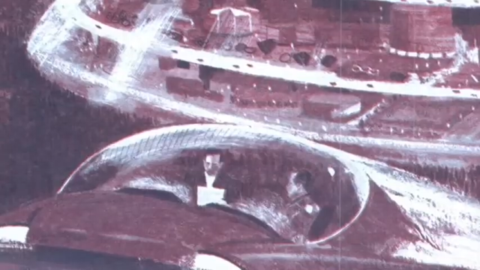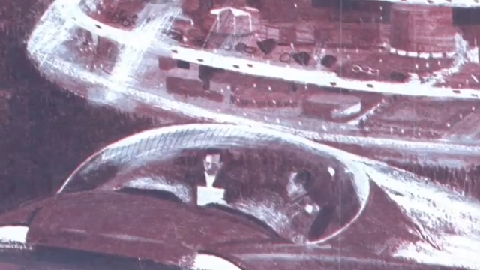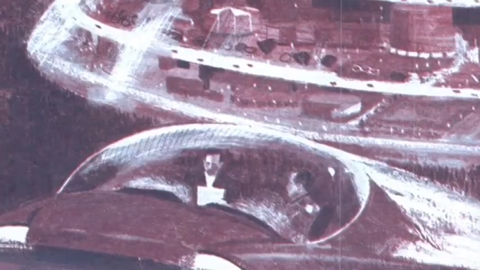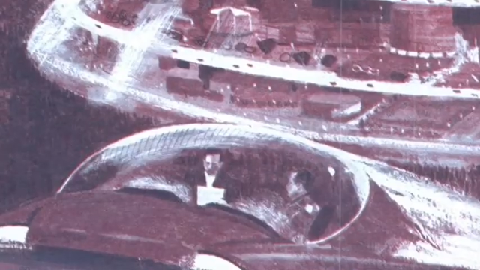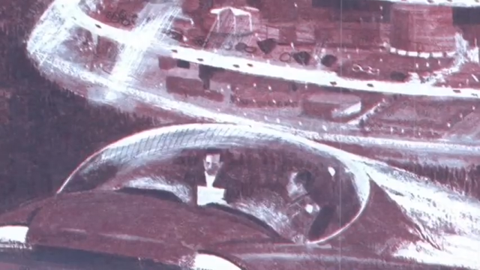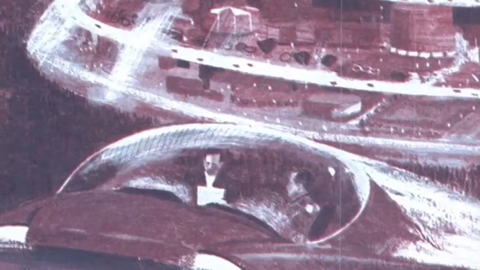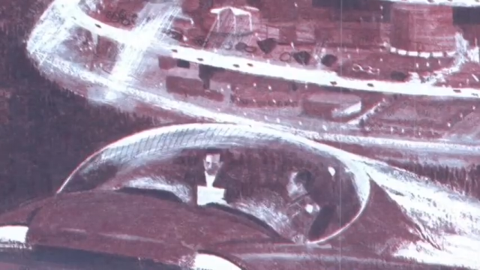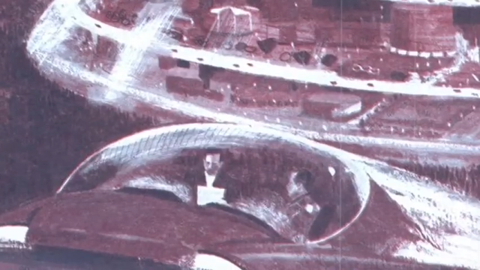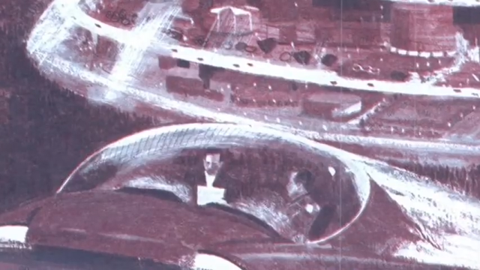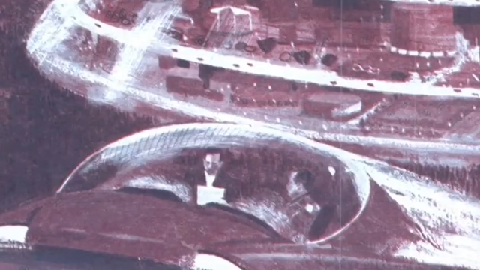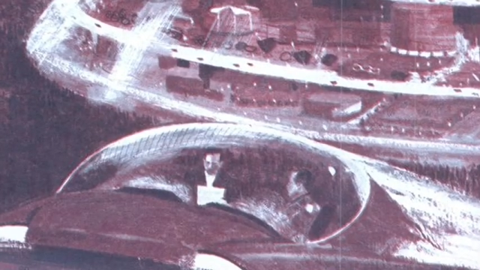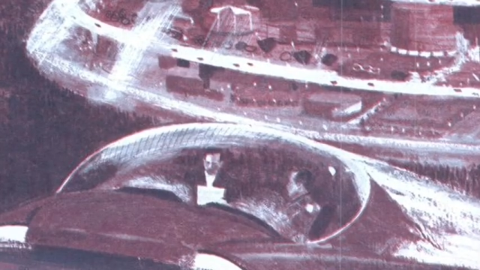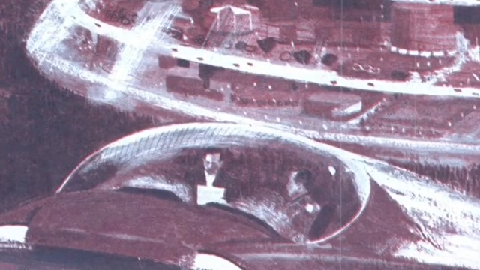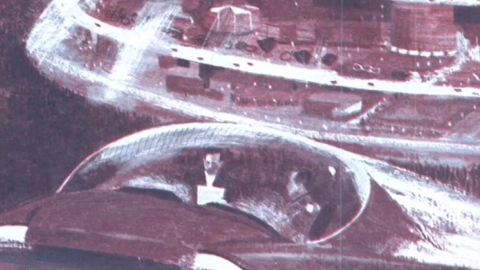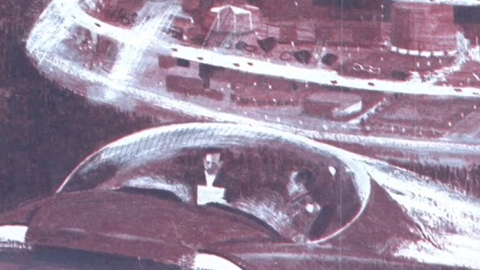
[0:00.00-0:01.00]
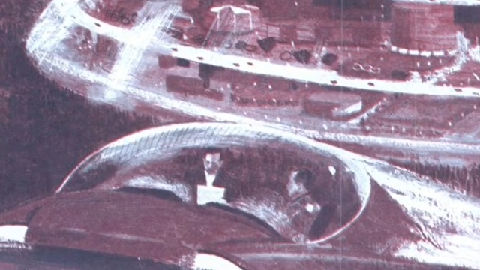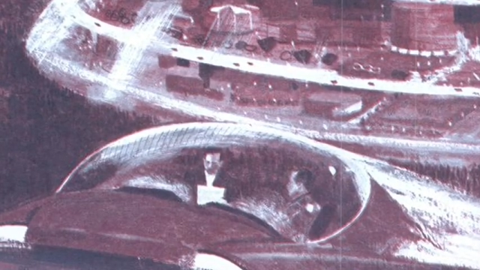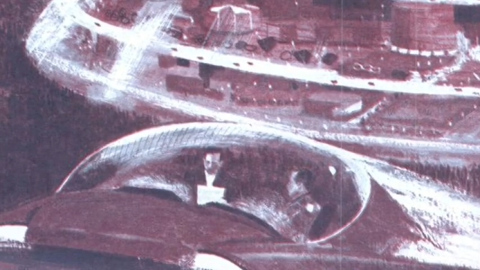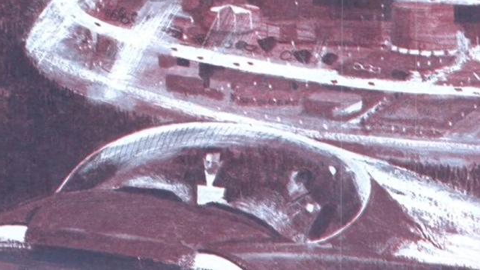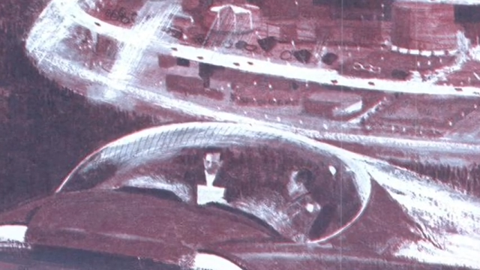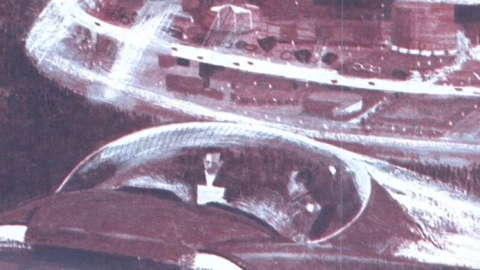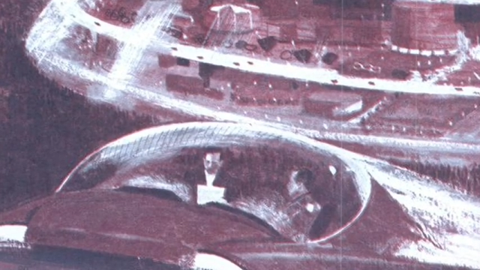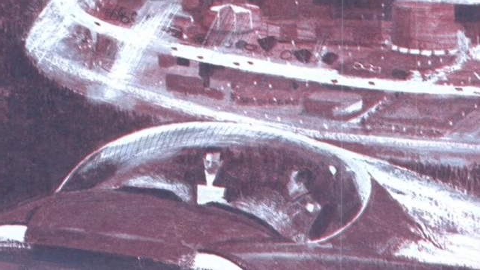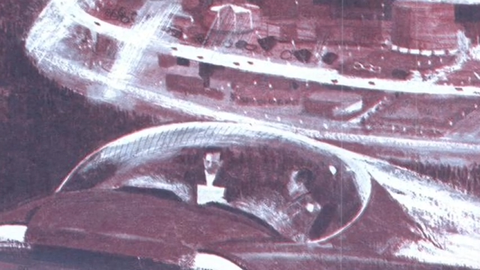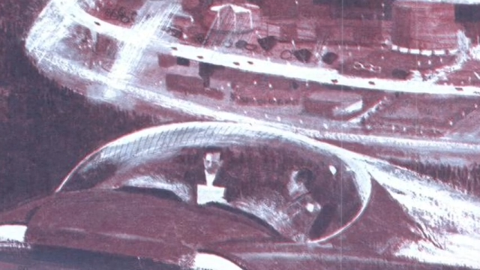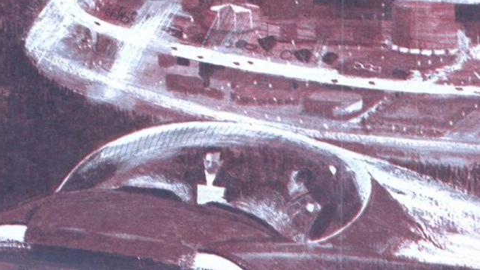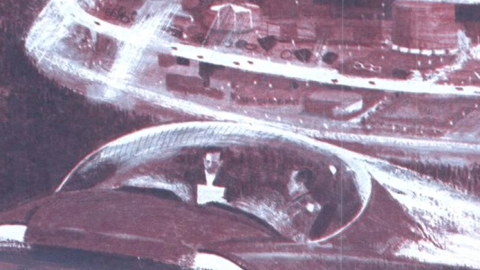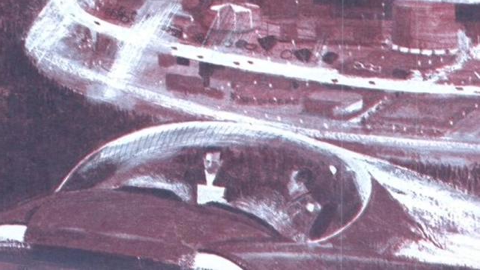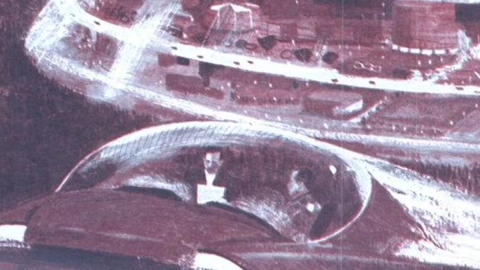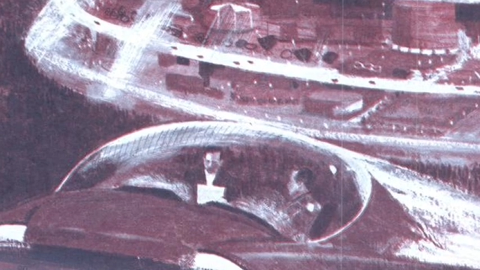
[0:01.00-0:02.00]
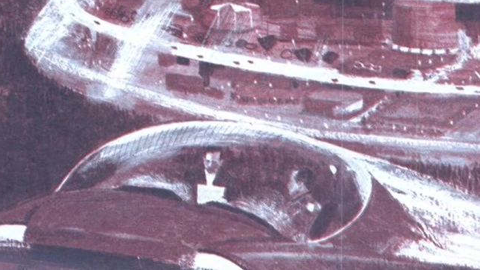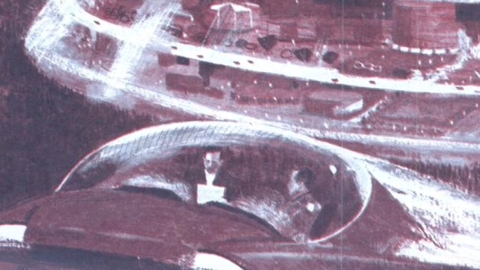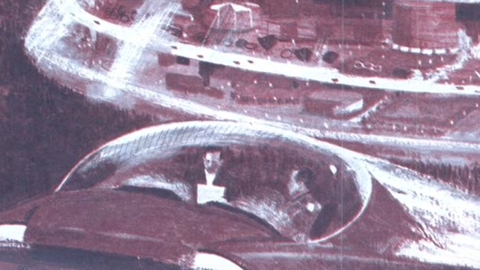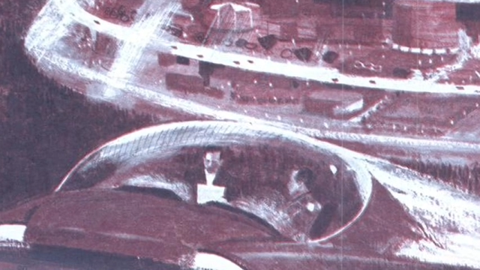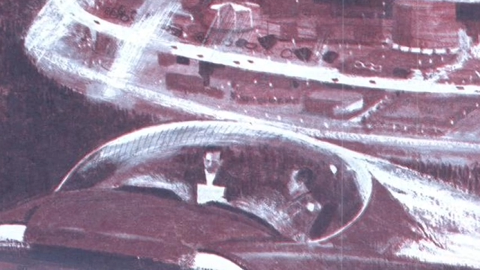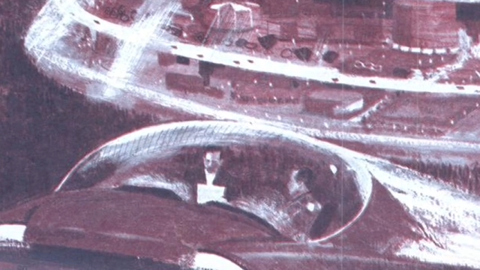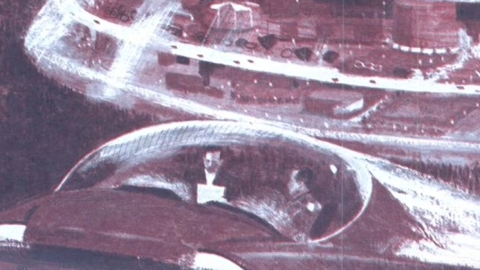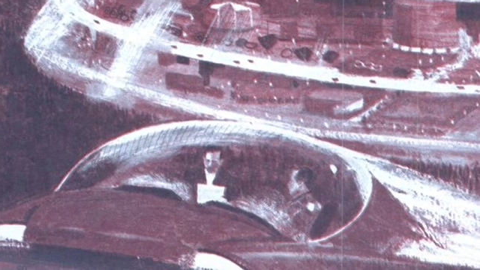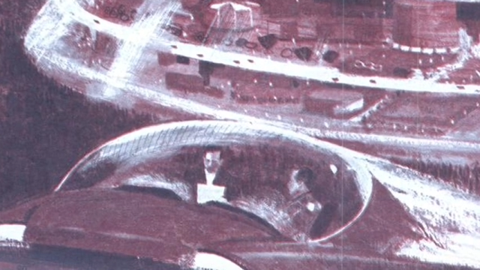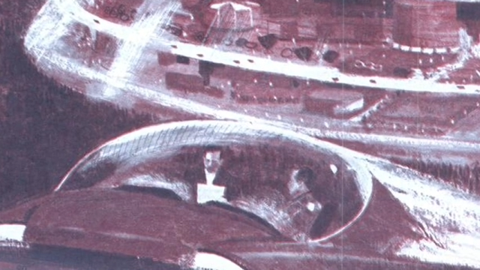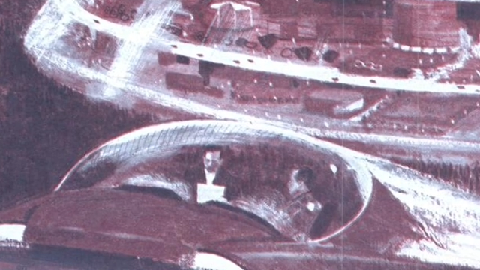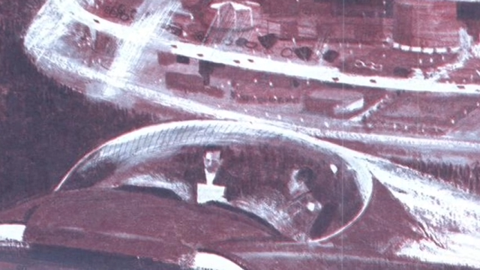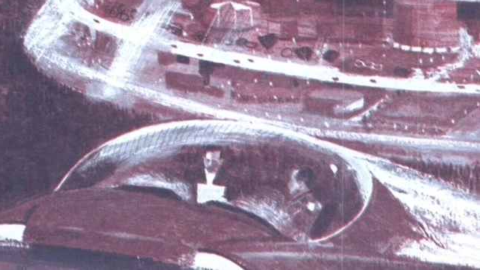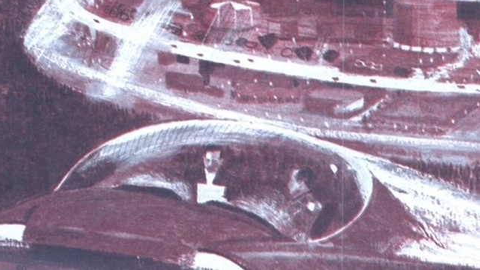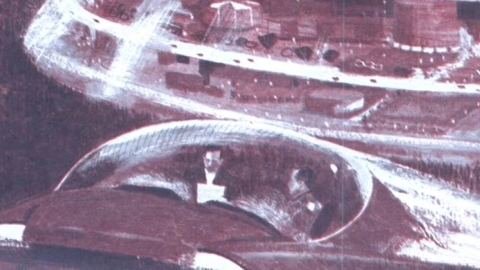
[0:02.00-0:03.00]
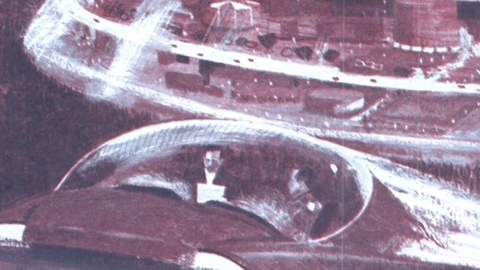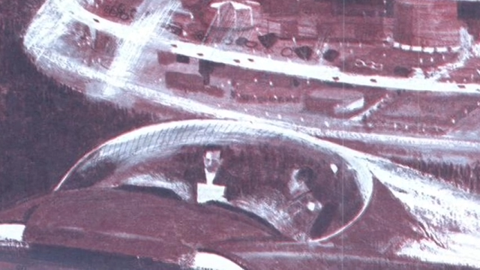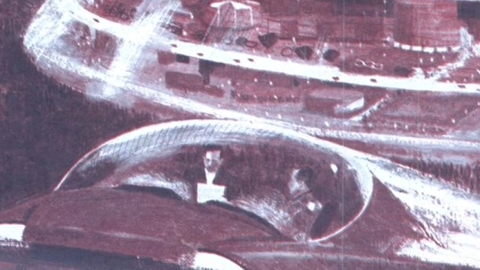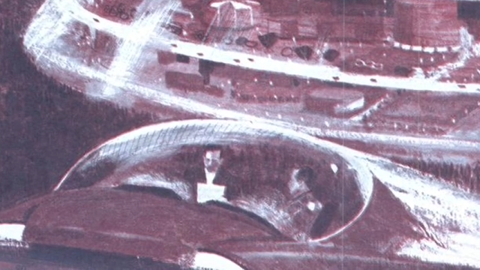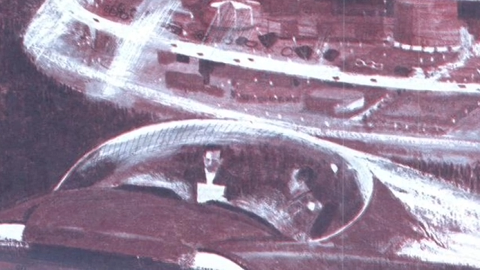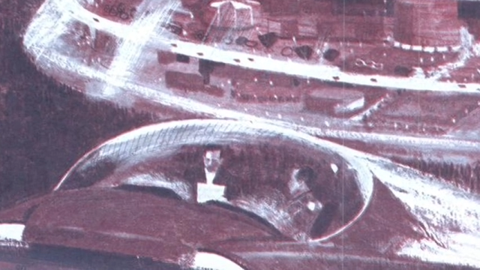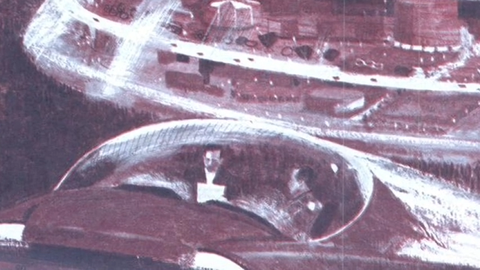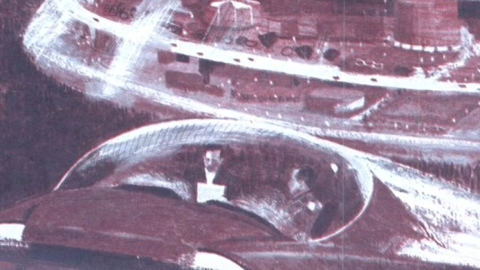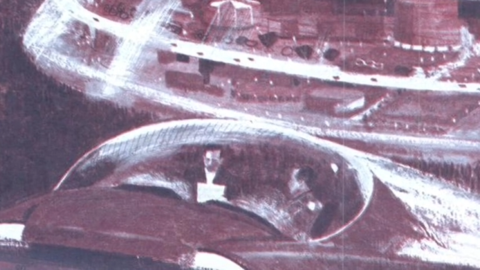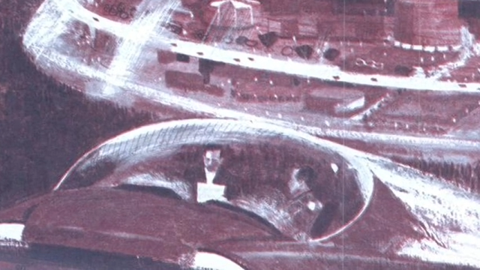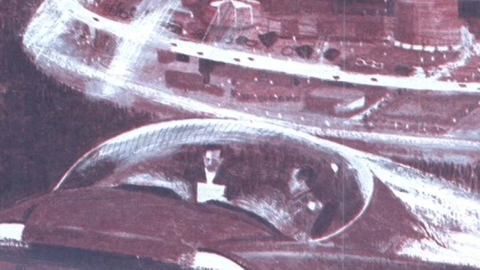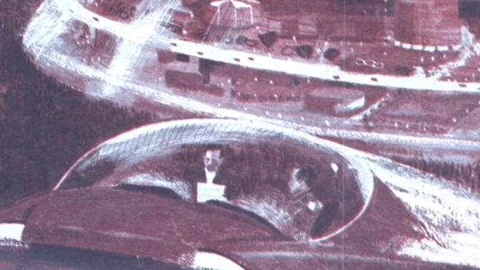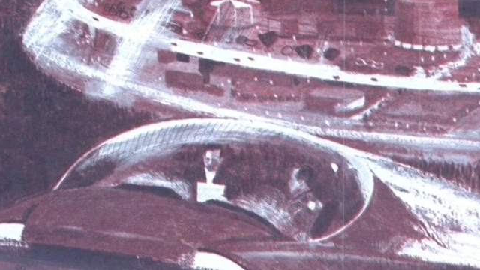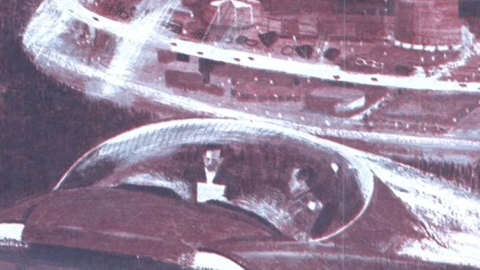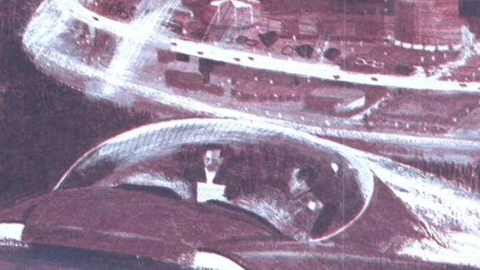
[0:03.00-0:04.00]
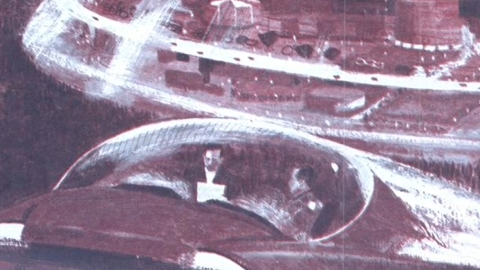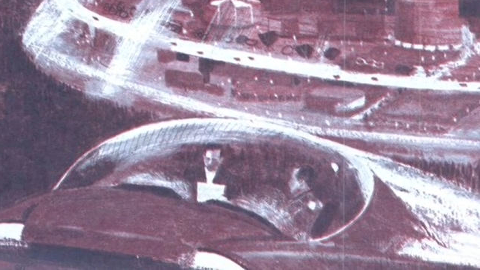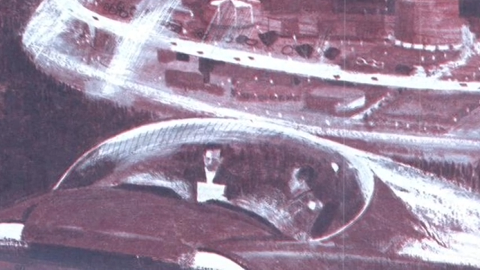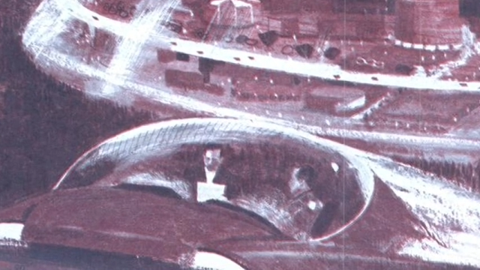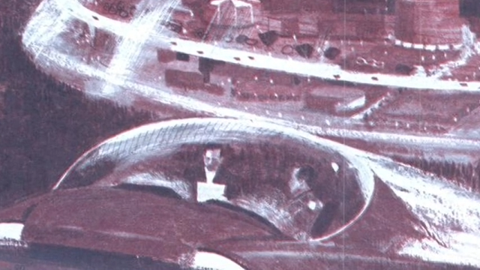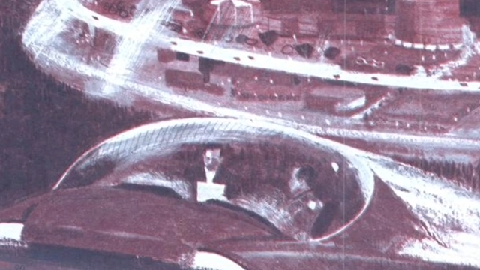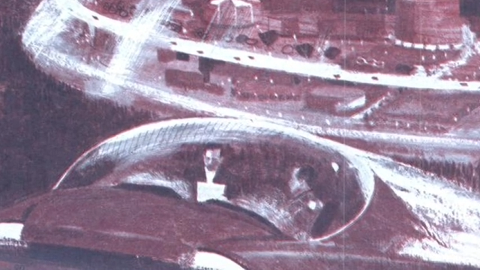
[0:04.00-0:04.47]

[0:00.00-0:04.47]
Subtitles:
No face is visible, so there are no lips to read.